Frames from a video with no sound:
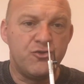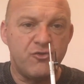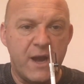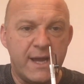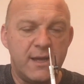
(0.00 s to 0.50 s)

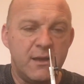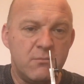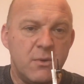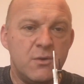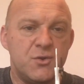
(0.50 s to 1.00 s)

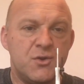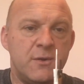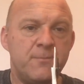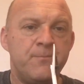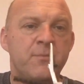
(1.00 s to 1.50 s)
dragging
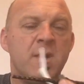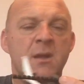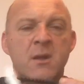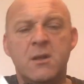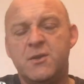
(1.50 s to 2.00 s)
motion.
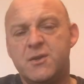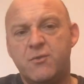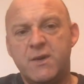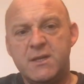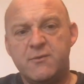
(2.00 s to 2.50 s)
So
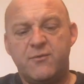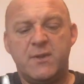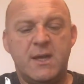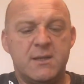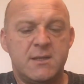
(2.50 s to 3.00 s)
the reason
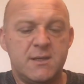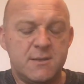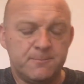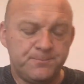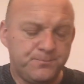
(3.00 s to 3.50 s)
for that is